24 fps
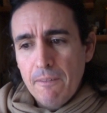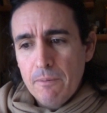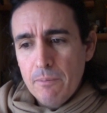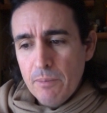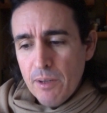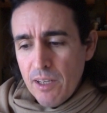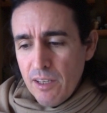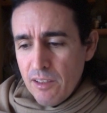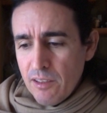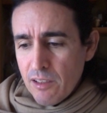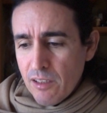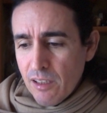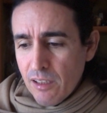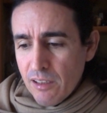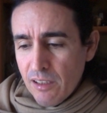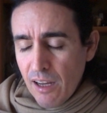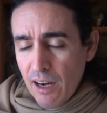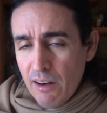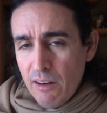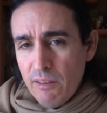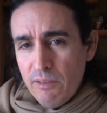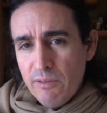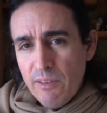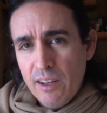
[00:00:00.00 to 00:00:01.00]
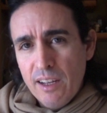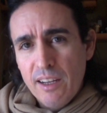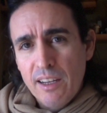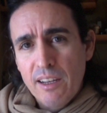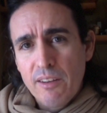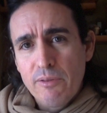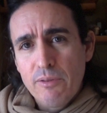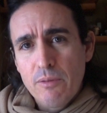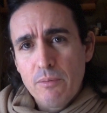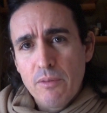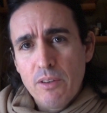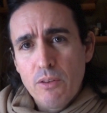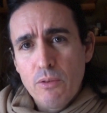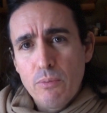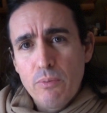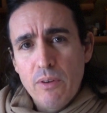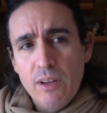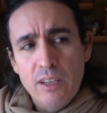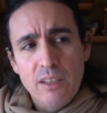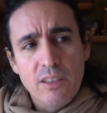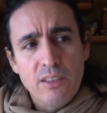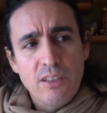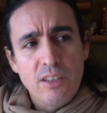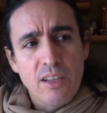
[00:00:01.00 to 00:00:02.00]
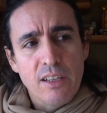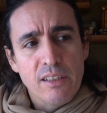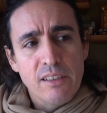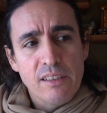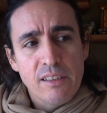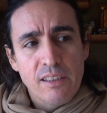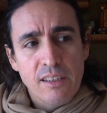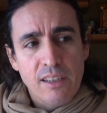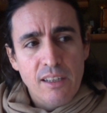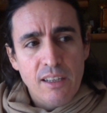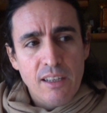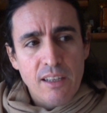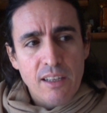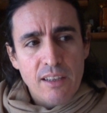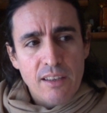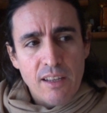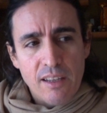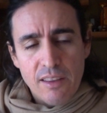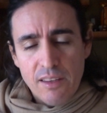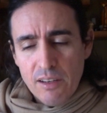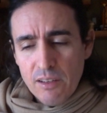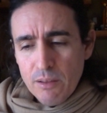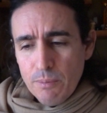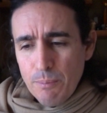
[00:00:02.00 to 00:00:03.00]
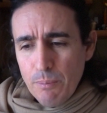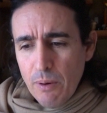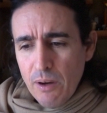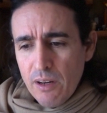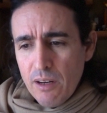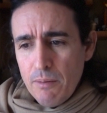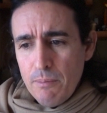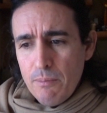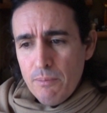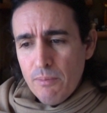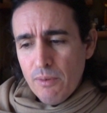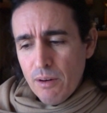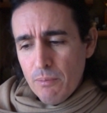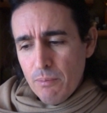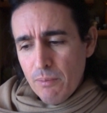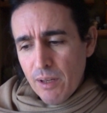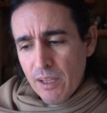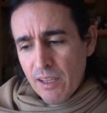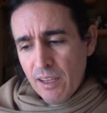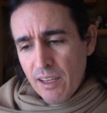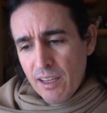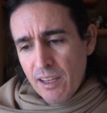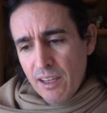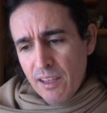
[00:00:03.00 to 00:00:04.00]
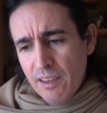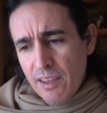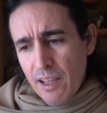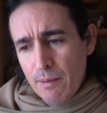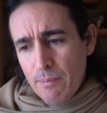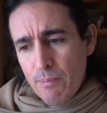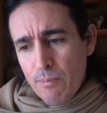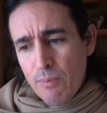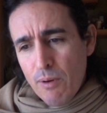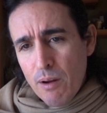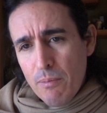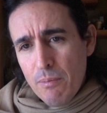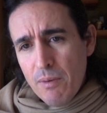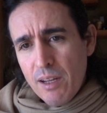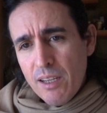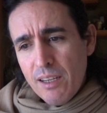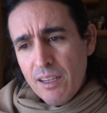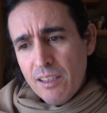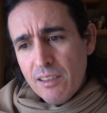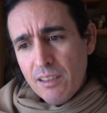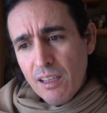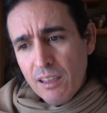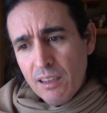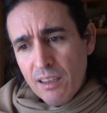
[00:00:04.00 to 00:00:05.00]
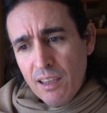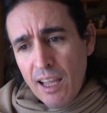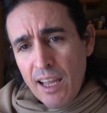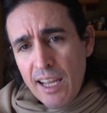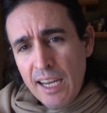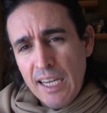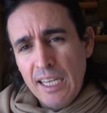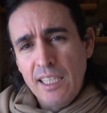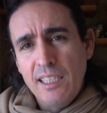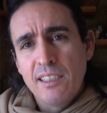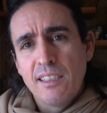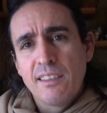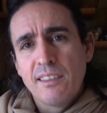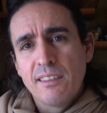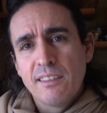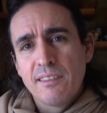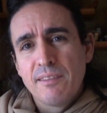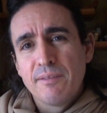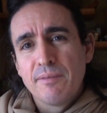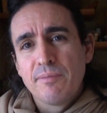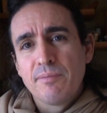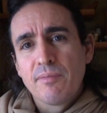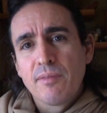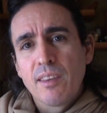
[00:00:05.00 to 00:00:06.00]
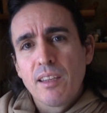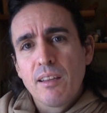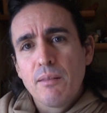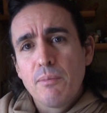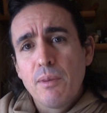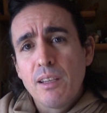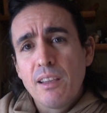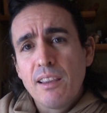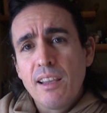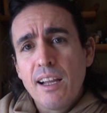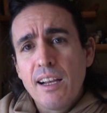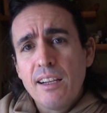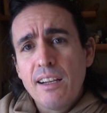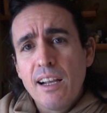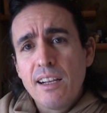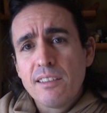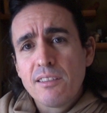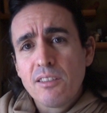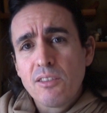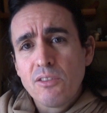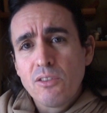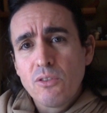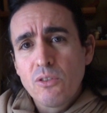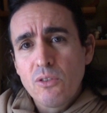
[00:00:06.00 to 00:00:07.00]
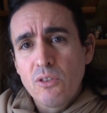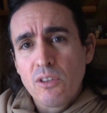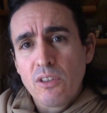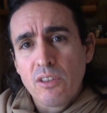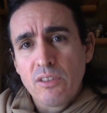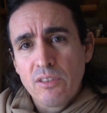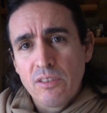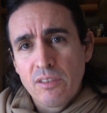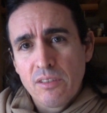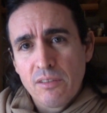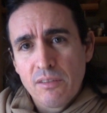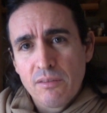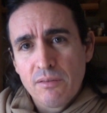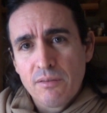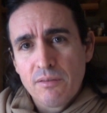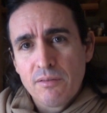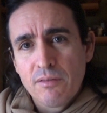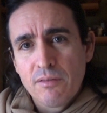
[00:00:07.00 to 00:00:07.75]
but it's clarifying it from the Upanishads, that there's Param Brahman, that Brahman is a light, but light has a source.